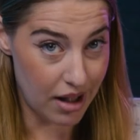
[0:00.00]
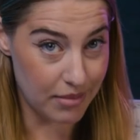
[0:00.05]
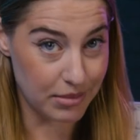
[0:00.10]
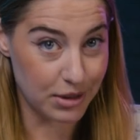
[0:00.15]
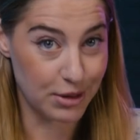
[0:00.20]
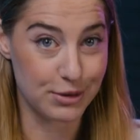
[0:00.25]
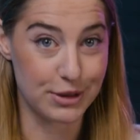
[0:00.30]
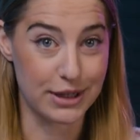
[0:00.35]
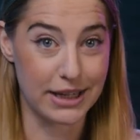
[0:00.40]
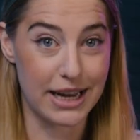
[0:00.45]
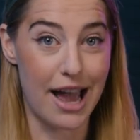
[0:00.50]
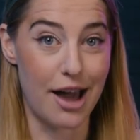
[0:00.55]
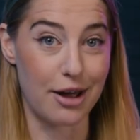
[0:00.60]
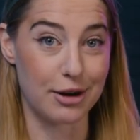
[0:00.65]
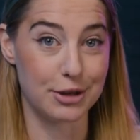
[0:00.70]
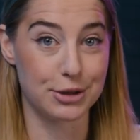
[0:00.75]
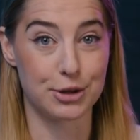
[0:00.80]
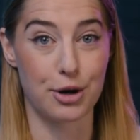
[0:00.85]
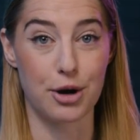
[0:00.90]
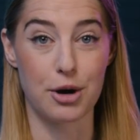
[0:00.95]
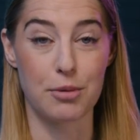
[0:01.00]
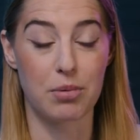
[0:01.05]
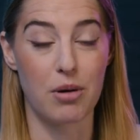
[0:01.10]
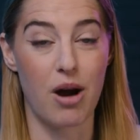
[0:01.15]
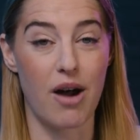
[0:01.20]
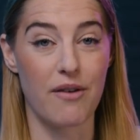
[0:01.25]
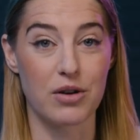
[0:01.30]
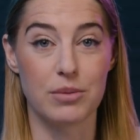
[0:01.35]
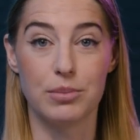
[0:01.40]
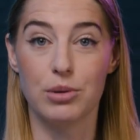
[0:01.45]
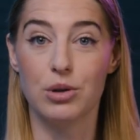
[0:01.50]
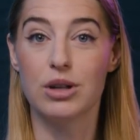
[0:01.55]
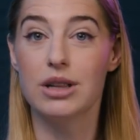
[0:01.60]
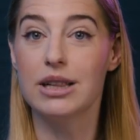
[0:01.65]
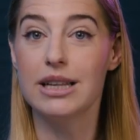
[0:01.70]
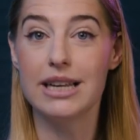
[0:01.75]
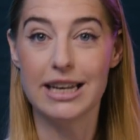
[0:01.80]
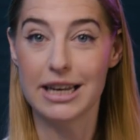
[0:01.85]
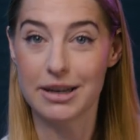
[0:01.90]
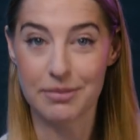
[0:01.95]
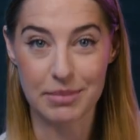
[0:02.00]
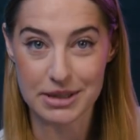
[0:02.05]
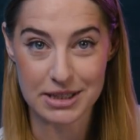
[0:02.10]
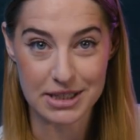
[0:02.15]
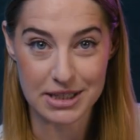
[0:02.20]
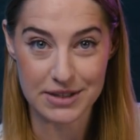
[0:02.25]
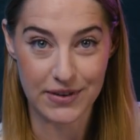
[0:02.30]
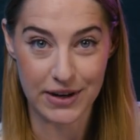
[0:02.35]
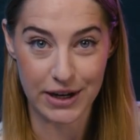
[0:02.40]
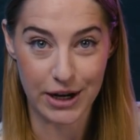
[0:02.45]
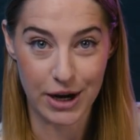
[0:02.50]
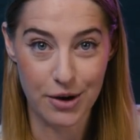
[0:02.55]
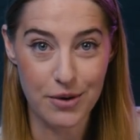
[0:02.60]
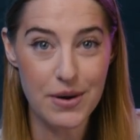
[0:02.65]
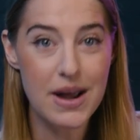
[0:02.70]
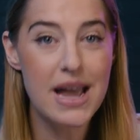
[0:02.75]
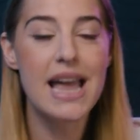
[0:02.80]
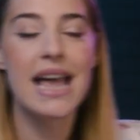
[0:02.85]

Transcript: I'm using how to start a profitable cleaning business video